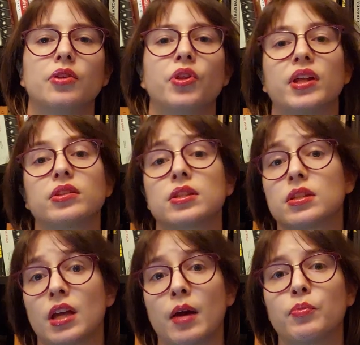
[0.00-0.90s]
that
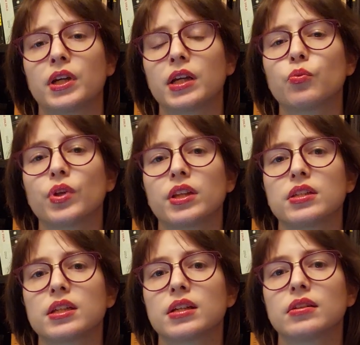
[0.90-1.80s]
is happening with
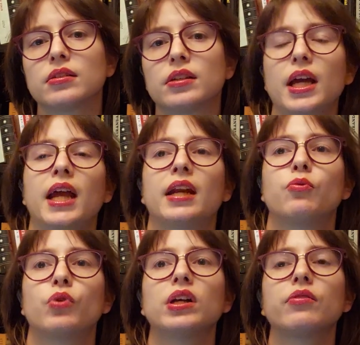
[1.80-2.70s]
this killer
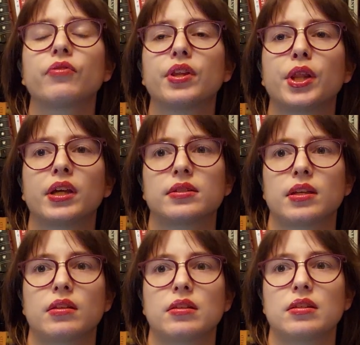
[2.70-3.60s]
and one of the things
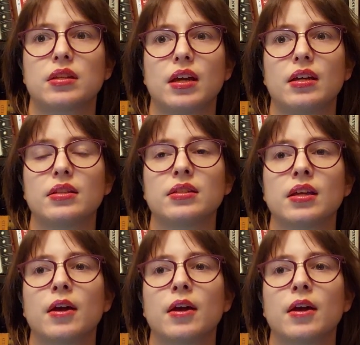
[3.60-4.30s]
that he says